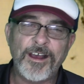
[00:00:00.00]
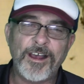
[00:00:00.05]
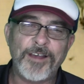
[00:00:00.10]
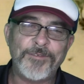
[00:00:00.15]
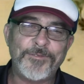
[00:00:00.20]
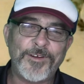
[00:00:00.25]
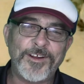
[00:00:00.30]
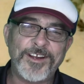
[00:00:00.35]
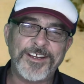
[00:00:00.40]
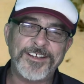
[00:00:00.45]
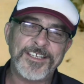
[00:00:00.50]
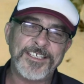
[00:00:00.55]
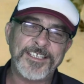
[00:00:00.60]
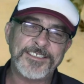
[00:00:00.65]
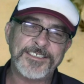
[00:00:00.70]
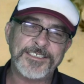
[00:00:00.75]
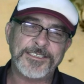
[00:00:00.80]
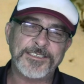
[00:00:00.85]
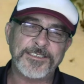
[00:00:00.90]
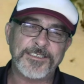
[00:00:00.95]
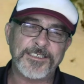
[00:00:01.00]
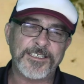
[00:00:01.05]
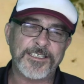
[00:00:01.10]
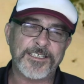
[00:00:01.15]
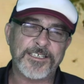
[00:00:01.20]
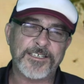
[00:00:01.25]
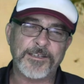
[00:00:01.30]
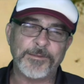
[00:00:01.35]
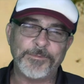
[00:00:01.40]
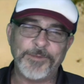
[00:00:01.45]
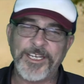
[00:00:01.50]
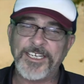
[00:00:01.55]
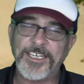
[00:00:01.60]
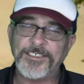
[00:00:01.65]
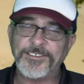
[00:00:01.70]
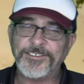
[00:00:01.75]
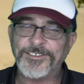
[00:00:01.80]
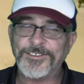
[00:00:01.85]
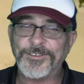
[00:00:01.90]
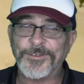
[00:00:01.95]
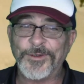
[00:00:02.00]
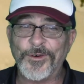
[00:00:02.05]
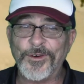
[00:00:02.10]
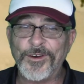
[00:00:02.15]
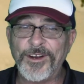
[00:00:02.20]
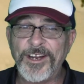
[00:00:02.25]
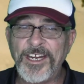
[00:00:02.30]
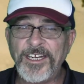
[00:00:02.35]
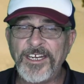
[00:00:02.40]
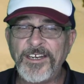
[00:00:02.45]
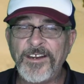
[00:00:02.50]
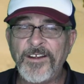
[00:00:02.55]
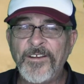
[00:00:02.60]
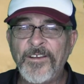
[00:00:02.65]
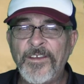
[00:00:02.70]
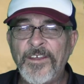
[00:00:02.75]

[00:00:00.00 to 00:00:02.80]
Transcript: I follow this comedian's story,